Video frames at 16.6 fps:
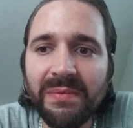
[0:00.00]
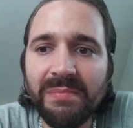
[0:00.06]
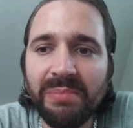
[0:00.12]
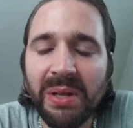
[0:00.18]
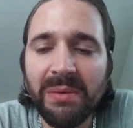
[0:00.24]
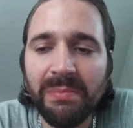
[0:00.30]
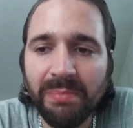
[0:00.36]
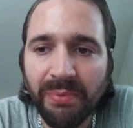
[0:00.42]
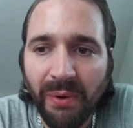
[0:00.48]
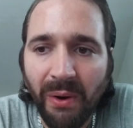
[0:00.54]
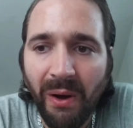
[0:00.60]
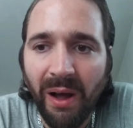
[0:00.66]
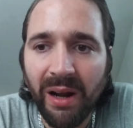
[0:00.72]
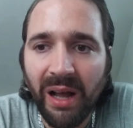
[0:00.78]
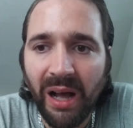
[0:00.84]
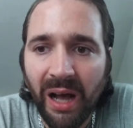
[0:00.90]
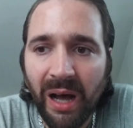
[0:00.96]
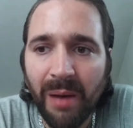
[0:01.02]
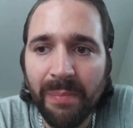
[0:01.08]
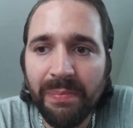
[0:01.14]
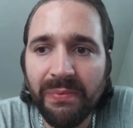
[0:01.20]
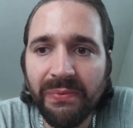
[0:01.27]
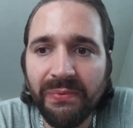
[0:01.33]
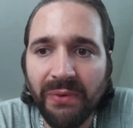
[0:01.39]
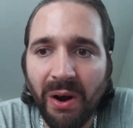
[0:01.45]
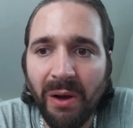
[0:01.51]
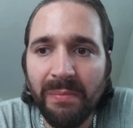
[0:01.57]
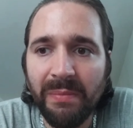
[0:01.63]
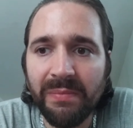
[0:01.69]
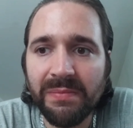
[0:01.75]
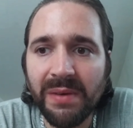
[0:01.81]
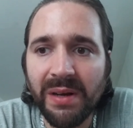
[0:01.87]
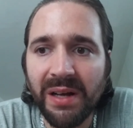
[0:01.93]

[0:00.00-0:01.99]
been brought up from